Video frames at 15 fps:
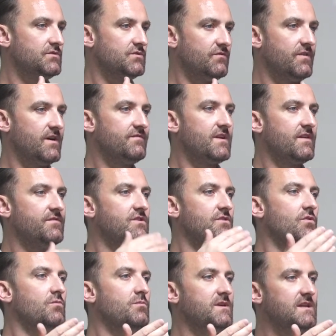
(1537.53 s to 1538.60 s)
So if I've given you
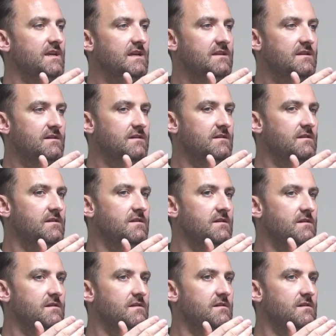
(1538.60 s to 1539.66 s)
all my data,
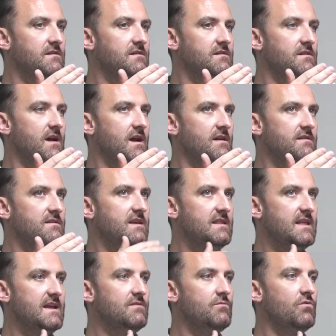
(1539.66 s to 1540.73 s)
they
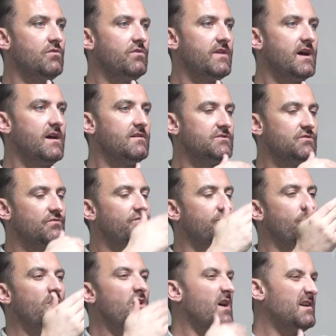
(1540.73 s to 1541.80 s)
then go with that. So
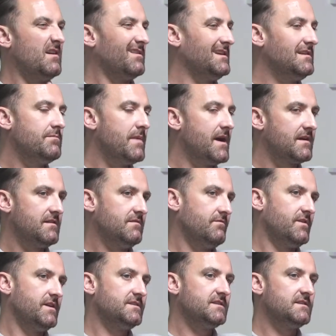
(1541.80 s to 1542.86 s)
in a lead magnet,
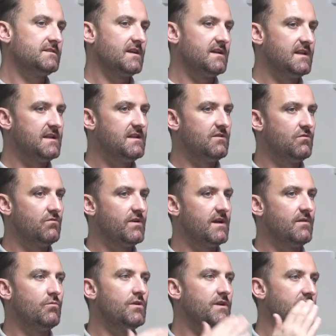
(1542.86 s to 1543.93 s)
for instance, and then they go, right, I
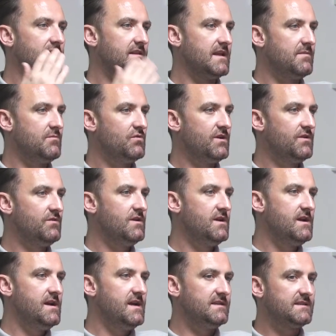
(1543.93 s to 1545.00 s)
want to get a demo now.
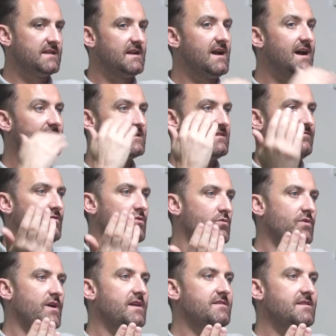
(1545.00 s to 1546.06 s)
Instead of asking for all
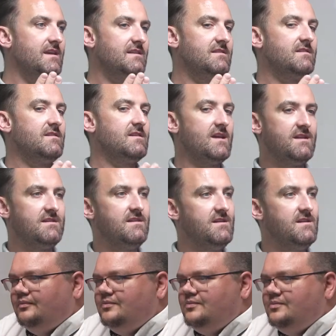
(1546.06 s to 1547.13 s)
that data again,
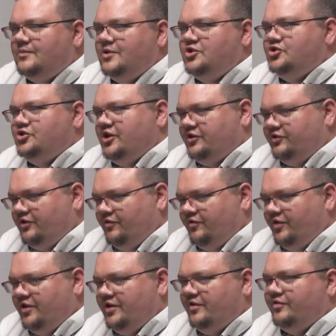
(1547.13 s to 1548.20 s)
they have a
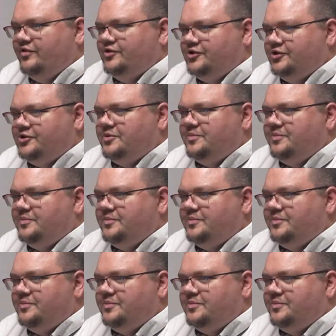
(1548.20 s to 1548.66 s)
progressive field.